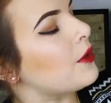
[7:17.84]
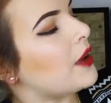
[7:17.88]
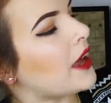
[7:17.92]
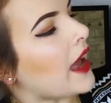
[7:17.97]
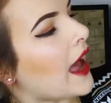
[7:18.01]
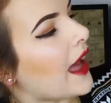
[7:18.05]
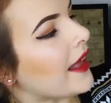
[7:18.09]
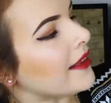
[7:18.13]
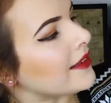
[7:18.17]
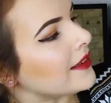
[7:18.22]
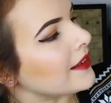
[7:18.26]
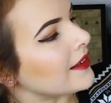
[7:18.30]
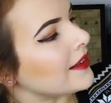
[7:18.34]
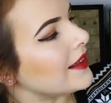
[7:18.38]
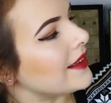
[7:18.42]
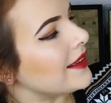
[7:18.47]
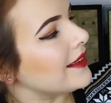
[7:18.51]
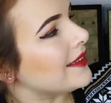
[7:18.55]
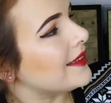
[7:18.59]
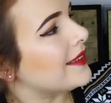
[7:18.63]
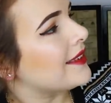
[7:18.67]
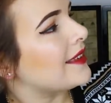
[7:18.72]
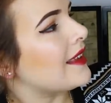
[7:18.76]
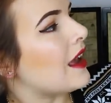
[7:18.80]
castle
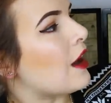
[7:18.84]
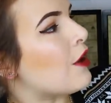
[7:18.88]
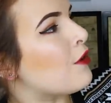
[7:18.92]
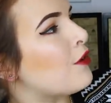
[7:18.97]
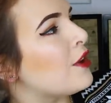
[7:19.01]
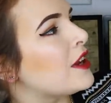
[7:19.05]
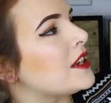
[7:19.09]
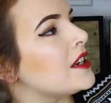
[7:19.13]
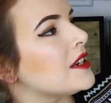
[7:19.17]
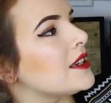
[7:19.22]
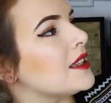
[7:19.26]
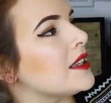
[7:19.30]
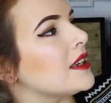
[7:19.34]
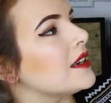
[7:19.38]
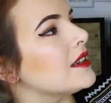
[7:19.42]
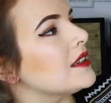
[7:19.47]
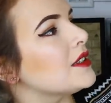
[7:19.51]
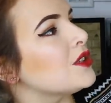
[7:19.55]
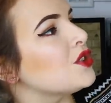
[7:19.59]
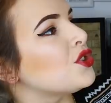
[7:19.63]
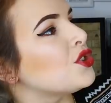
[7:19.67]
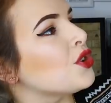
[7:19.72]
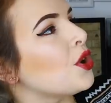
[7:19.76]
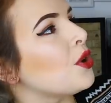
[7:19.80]
itself. I just think
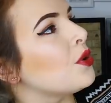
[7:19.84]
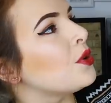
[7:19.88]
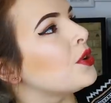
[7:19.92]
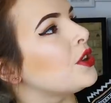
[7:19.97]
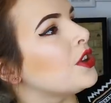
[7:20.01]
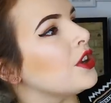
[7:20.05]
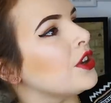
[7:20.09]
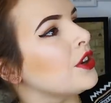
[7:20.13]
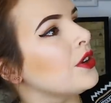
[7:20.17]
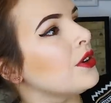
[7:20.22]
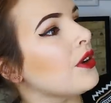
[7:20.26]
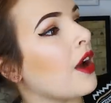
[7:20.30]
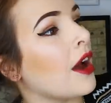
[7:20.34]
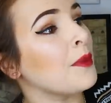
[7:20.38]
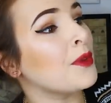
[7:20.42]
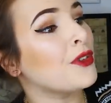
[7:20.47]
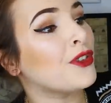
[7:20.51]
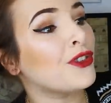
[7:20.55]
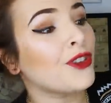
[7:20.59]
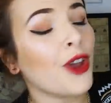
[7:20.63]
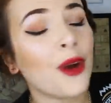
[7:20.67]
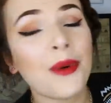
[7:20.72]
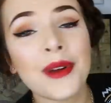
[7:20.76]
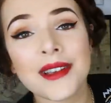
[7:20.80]
it's so cute. I'm
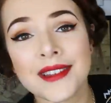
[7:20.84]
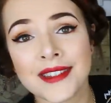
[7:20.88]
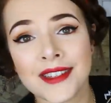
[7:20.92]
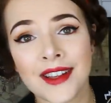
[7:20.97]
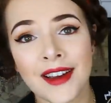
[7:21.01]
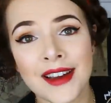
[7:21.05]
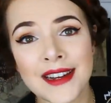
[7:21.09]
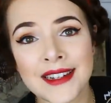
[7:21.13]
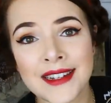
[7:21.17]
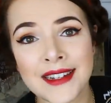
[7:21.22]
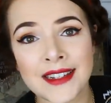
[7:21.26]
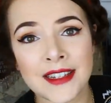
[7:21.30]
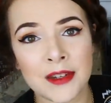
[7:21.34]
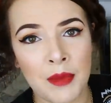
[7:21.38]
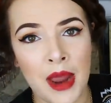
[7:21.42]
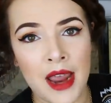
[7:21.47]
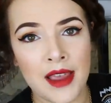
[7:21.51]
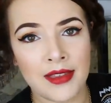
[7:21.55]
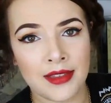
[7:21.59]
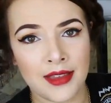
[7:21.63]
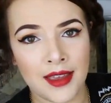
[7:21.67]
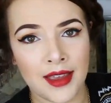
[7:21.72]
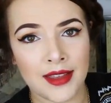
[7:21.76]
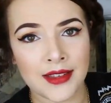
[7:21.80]
so excited to
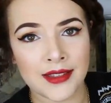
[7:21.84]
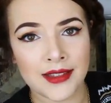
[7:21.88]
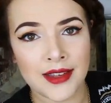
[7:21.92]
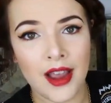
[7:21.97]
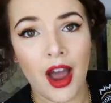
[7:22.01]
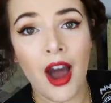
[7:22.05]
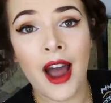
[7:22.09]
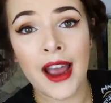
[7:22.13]
make this.